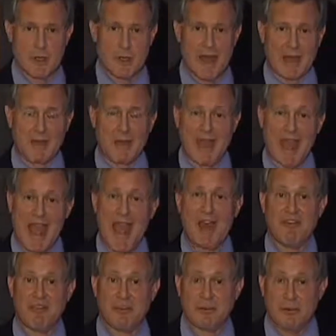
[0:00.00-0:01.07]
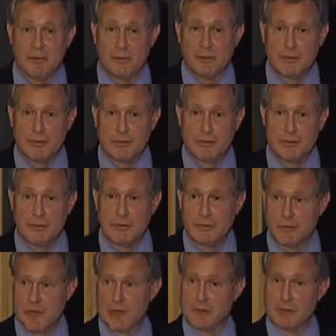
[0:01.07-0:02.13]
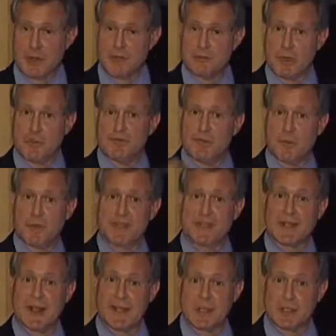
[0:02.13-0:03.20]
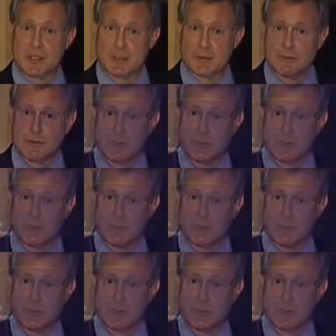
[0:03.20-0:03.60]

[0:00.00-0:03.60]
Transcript: About a half, right? Because most of it went to glycogen.